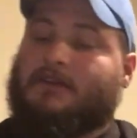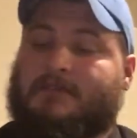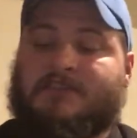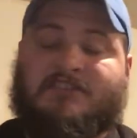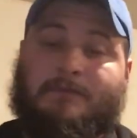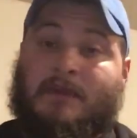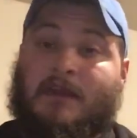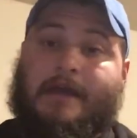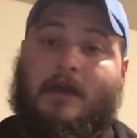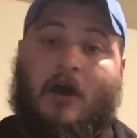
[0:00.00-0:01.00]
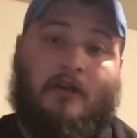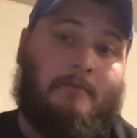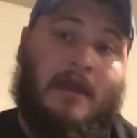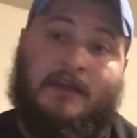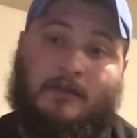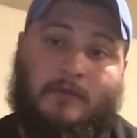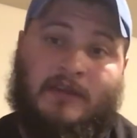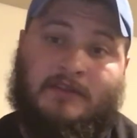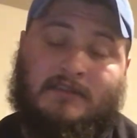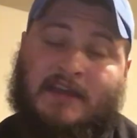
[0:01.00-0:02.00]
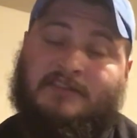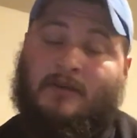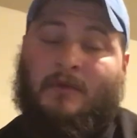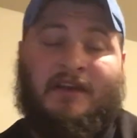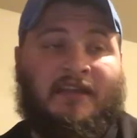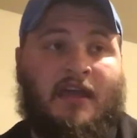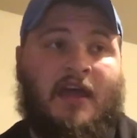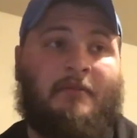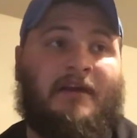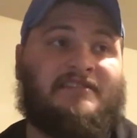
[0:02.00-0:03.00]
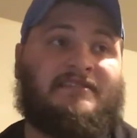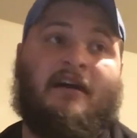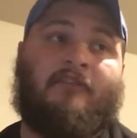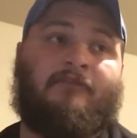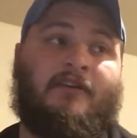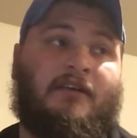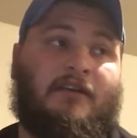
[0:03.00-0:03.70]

This should be an automatic win. I don't want to get ahead of myself.